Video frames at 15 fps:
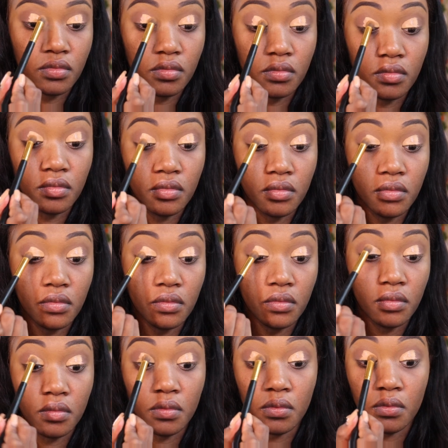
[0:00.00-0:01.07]

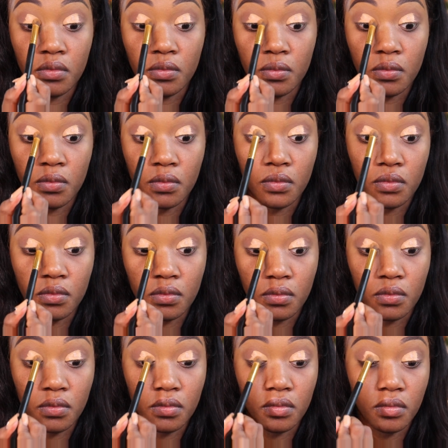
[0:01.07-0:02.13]

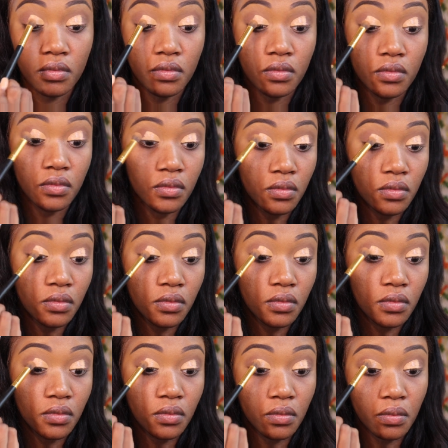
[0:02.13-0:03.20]

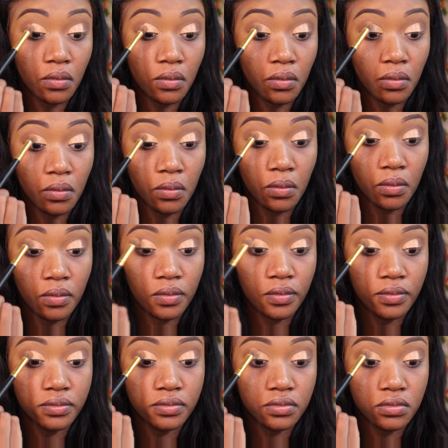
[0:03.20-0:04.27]

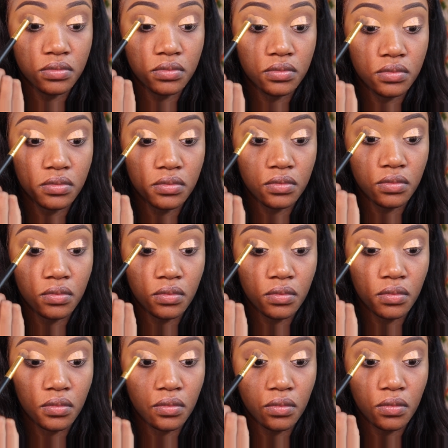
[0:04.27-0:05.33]

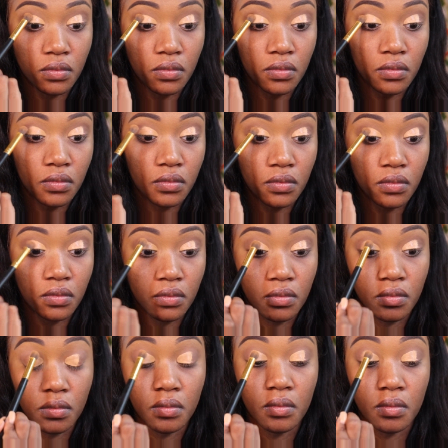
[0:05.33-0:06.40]

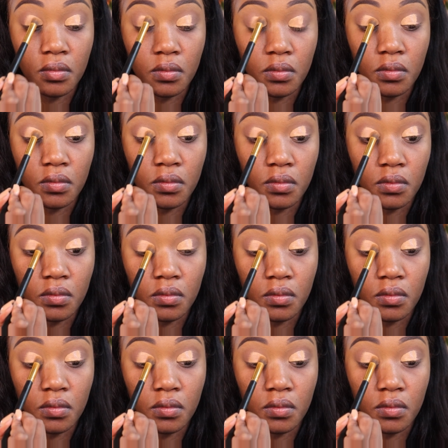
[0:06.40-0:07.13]
No one is speaking in this clip.